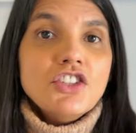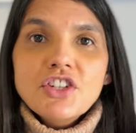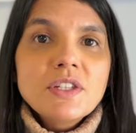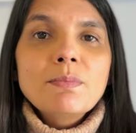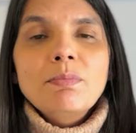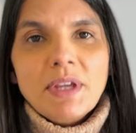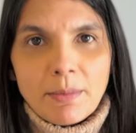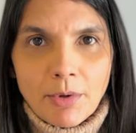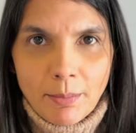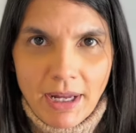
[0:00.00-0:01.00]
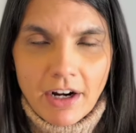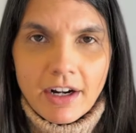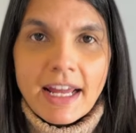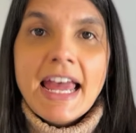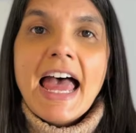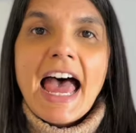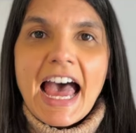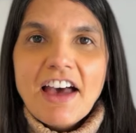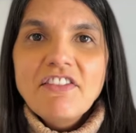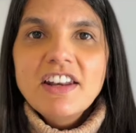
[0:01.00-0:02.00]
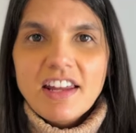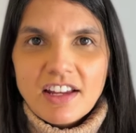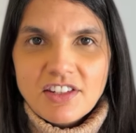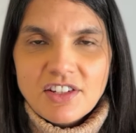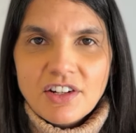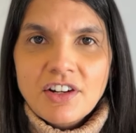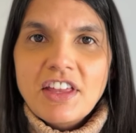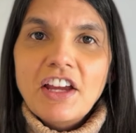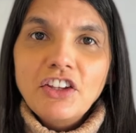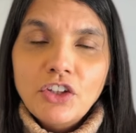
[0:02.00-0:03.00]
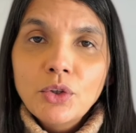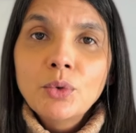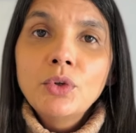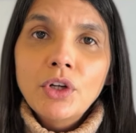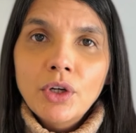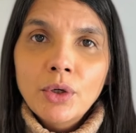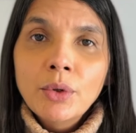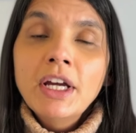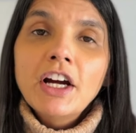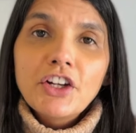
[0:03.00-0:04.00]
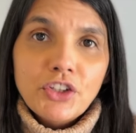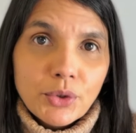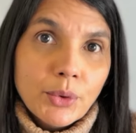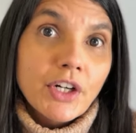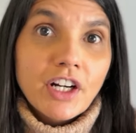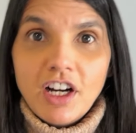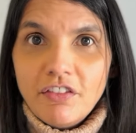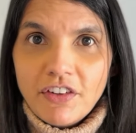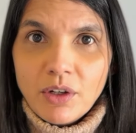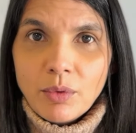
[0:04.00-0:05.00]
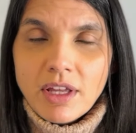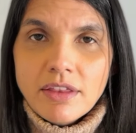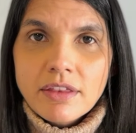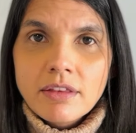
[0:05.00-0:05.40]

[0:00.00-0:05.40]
Just be prepared. Have an answer that you know you are confident with